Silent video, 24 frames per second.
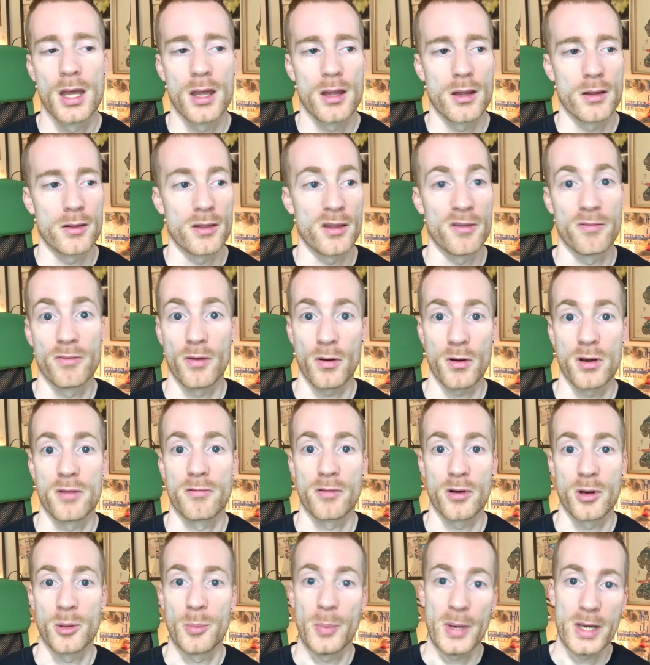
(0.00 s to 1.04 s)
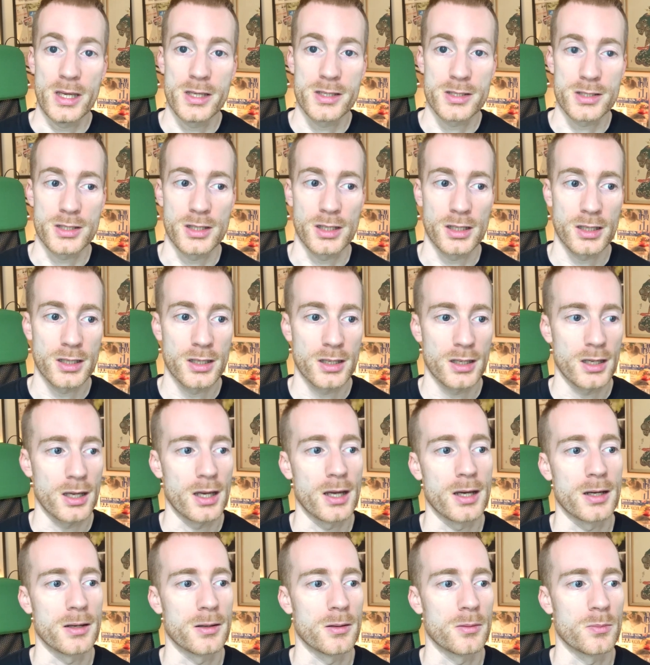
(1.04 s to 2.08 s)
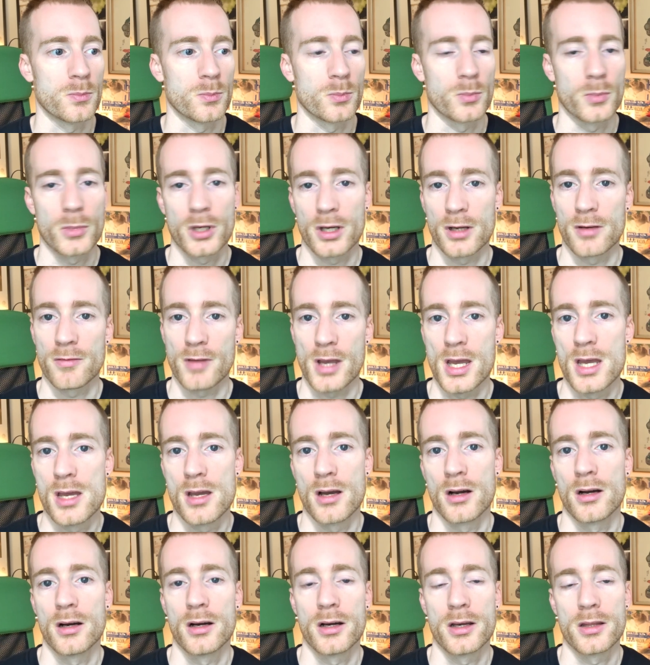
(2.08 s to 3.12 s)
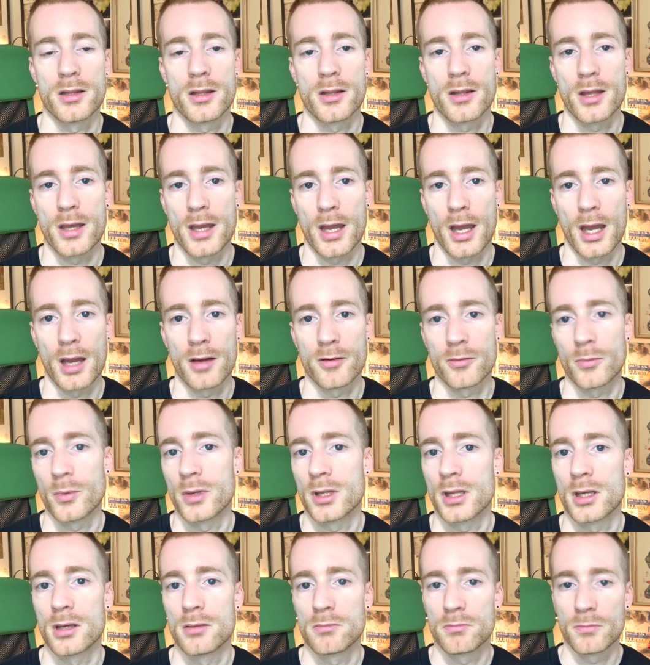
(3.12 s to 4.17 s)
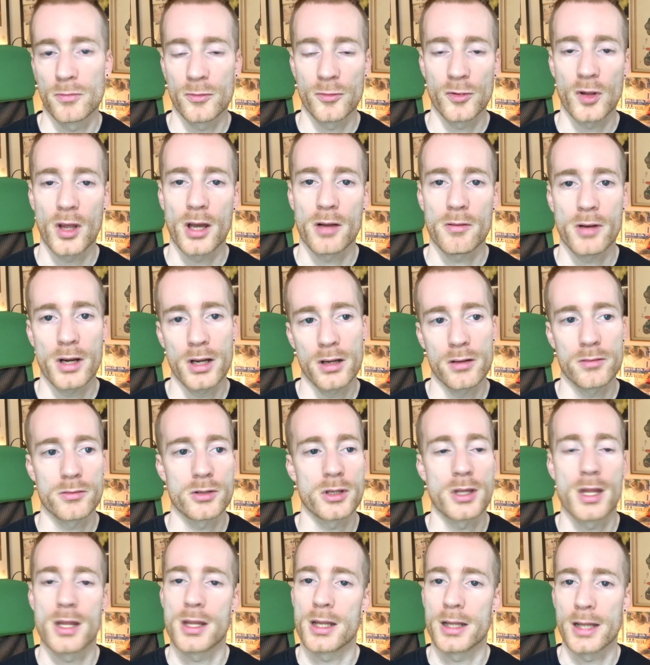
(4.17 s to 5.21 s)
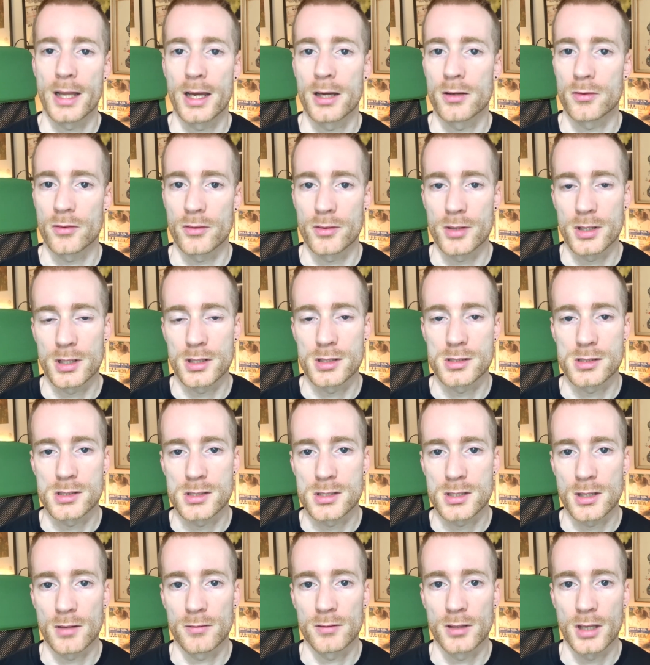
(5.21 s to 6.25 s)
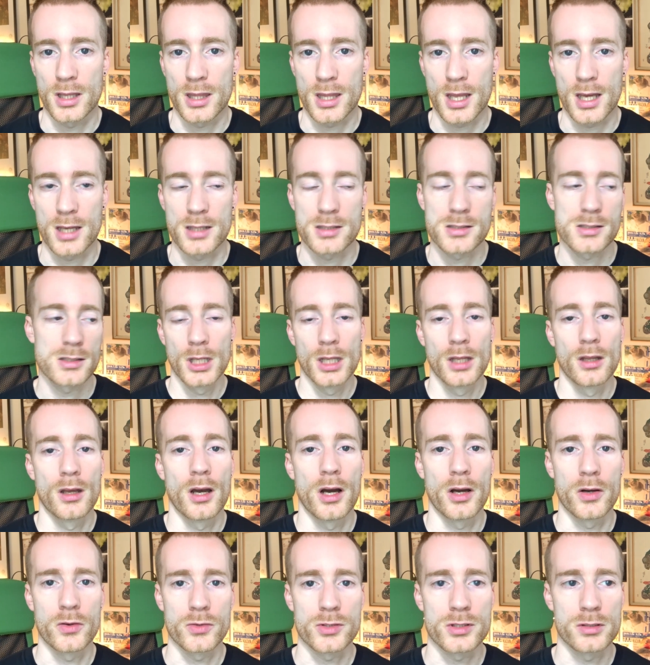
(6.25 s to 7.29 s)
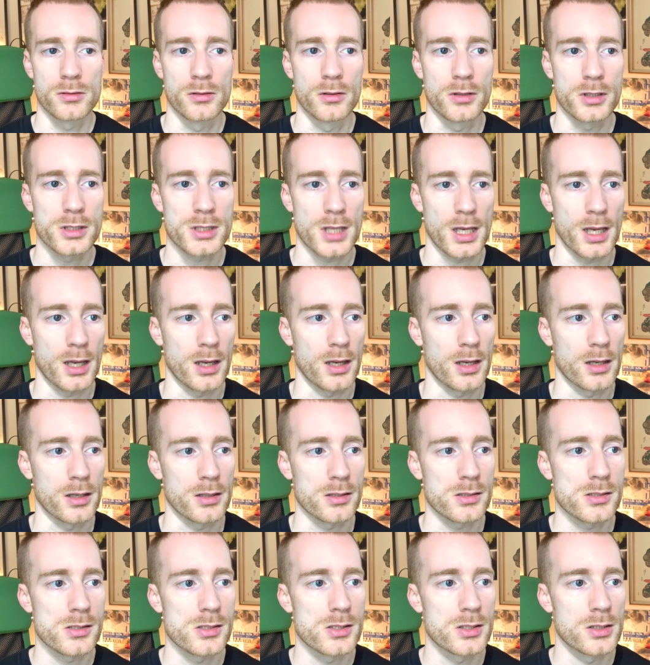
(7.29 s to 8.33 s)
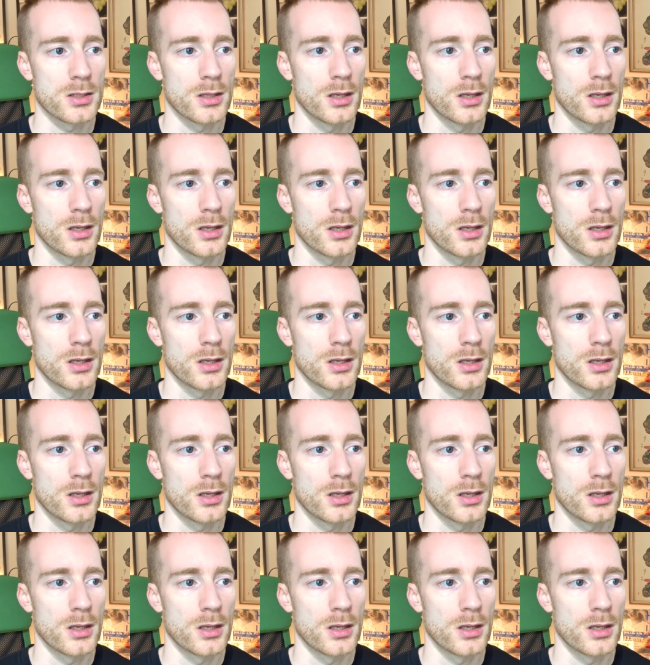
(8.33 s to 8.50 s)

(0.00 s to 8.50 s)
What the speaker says: the very, very basic kind of AI that they have, where they fly around and then they land on things and stuff like that. I also looked at